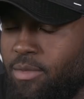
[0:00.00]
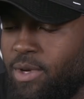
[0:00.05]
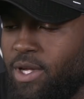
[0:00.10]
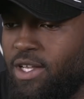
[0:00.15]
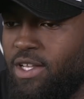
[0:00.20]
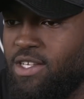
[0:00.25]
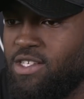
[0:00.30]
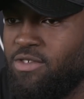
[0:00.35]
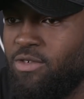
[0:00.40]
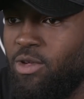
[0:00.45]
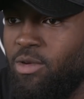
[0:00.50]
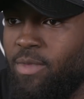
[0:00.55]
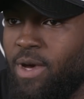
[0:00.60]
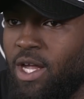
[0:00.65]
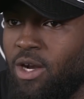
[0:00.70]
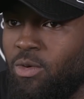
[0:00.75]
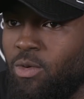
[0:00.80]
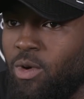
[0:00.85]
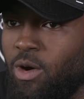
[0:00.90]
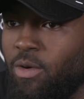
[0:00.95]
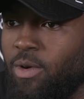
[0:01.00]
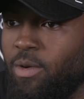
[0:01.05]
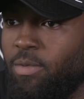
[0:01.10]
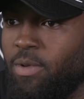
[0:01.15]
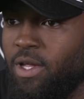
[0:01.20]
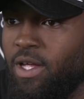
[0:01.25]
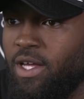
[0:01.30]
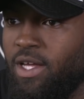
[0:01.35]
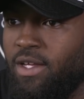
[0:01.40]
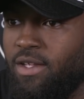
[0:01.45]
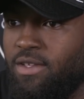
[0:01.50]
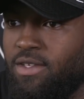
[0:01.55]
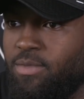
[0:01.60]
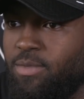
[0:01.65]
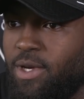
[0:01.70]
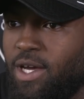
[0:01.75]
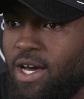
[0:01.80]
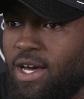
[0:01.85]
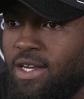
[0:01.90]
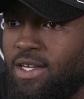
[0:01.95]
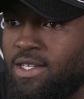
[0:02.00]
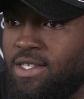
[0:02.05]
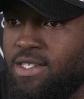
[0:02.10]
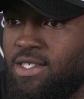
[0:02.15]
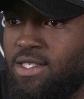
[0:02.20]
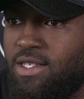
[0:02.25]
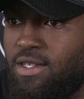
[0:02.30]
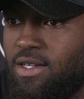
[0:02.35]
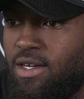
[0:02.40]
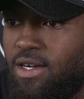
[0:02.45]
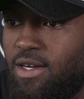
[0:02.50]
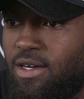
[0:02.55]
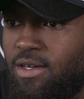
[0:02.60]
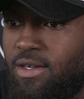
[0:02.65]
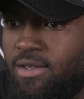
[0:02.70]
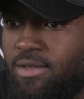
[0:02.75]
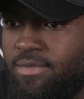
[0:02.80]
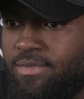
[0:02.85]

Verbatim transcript: mean, it doesn't really matter where we play, to be honest. Yeah.